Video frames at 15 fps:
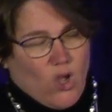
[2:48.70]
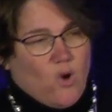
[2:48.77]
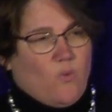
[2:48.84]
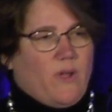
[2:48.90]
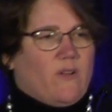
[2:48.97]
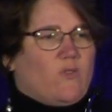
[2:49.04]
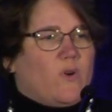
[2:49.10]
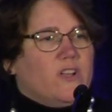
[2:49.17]

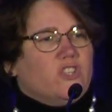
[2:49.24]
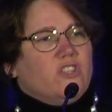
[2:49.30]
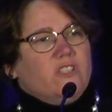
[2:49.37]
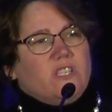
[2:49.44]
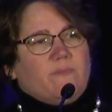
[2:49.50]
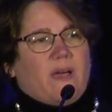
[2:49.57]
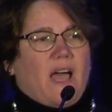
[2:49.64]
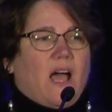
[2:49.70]
We have
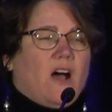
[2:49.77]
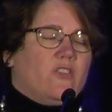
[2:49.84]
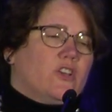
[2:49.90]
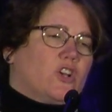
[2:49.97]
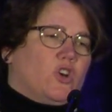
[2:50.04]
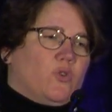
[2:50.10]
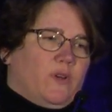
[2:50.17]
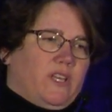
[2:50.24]
questions about how the
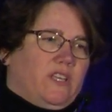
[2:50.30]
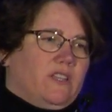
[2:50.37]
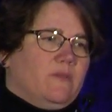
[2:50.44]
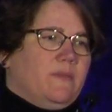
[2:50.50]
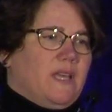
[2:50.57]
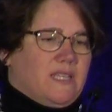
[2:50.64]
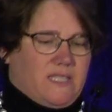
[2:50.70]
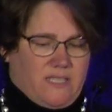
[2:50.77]

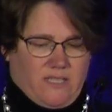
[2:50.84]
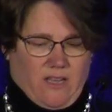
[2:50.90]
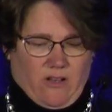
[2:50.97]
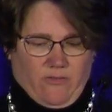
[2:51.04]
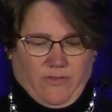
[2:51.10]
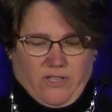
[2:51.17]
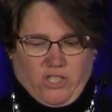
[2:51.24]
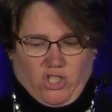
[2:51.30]
curriculum
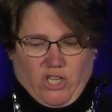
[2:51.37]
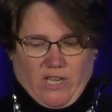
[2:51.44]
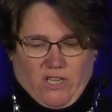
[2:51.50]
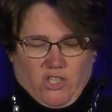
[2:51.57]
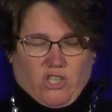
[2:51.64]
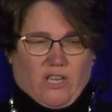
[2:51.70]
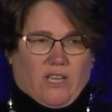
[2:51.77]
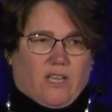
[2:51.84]
itself is
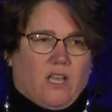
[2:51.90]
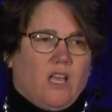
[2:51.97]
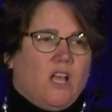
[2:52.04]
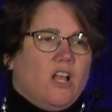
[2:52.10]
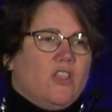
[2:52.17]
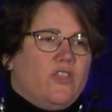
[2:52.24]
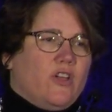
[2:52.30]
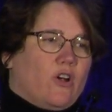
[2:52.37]
changing.
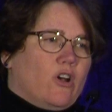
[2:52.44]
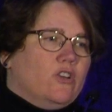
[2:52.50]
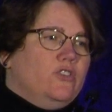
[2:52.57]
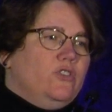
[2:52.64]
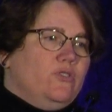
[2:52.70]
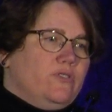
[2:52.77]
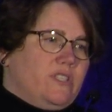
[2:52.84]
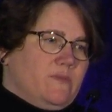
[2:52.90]
There are
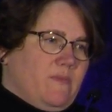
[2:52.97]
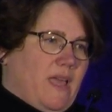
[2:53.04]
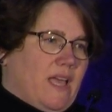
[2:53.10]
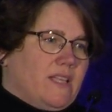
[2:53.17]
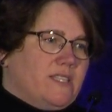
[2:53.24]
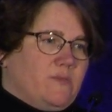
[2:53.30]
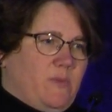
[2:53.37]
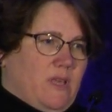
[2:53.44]
new
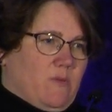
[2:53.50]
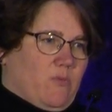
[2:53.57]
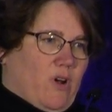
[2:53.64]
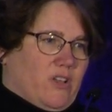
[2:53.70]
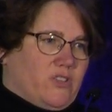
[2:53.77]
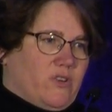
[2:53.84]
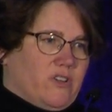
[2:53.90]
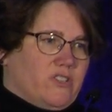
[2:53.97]
demands being
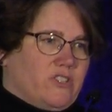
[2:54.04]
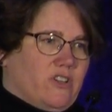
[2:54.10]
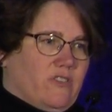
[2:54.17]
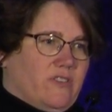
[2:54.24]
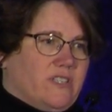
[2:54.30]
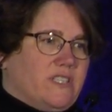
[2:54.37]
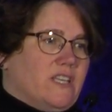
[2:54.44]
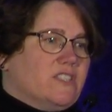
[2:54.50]
brought to our
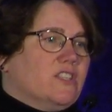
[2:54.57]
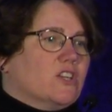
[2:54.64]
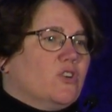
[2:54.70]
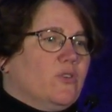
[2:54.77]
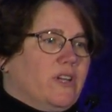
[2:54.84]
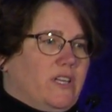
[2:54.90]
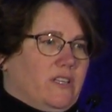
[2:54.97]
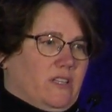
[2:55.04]
service as the
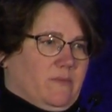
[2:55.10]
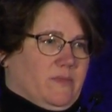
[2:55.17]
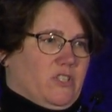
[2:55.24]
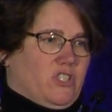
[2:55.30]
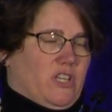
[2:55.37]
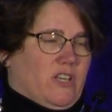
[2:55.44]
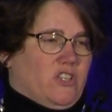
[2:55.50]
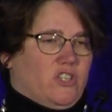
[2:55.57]
curriculum is
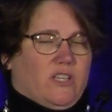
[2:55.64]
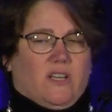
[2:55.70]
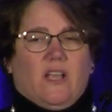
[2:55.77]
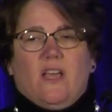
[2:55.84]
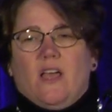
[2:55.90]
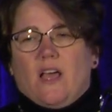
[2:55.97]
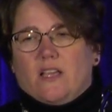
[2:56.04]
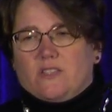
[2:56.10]
changing,
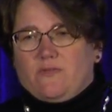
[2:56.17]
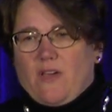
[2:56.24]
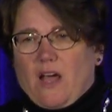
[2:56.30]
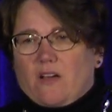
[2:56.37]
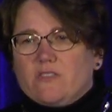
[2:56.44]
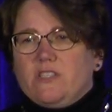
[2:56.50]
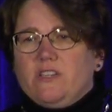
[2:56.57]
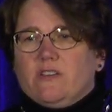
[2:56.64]
as
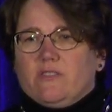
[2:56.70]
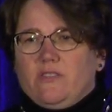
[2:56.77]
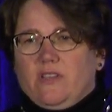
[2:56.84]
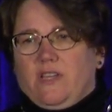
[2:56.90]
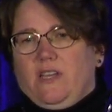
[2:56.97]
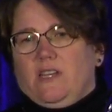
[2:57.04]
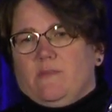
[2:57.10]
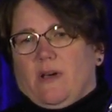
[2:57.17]
faculty are
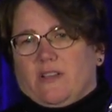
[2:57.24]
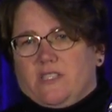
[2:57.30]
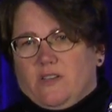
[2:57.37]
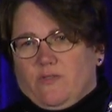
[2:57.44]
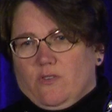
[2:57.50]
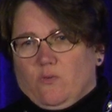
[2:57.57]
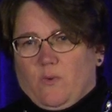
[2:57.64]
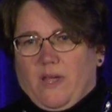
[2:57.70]
thinking about
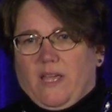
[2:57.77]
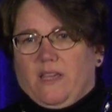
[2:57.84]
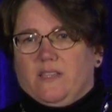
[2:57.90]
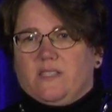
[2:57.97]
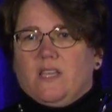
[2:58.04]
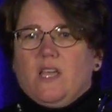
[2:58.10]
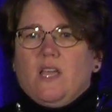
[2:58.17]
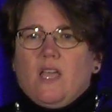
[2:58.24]
different
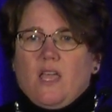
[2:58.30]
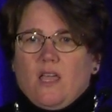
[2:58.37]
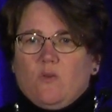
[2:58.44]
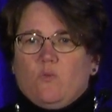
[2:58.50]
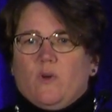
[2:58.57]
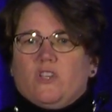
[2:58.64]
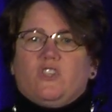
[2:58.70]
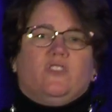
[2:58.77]
ways
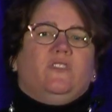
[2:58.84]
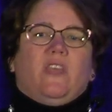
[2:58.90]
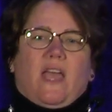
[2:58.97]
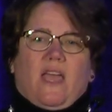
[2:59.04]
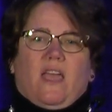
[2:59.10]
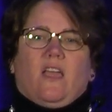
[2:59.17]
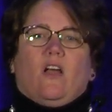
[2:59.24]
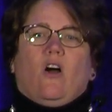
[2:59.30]
in which
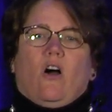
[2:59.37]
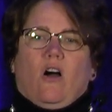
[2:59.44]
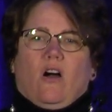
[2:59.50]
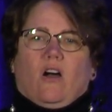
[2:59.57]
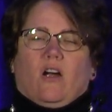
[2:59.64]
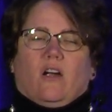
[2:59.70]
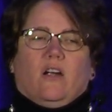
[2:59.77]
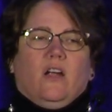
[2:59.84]
they
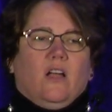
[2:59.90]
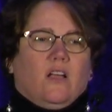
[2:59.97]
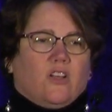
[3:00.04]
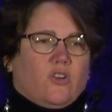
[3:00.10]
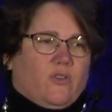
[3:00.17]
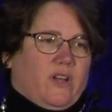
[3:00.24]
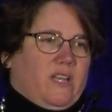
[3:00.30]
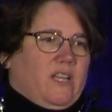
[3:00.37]
are
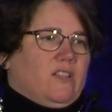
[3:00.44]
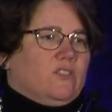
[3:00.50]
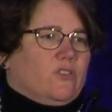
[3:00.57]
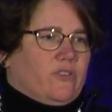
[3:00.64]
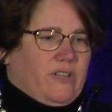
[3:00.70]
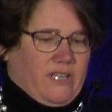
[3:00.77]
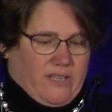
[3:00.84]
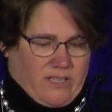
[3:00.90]
creating
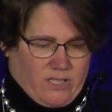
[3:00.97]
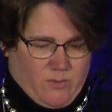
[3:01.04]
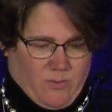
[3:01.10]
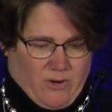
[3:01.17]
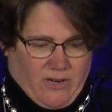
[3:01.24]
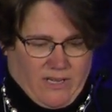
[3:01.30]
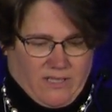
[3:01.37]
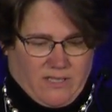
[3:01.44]
learning
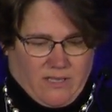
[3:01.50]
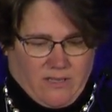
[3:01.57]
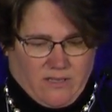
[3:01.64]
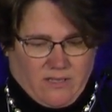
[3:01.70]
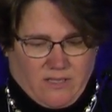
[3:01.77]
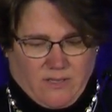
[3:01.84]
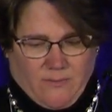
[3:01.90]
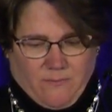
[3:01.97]

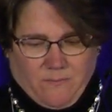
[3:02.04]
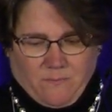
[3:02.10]
experiences.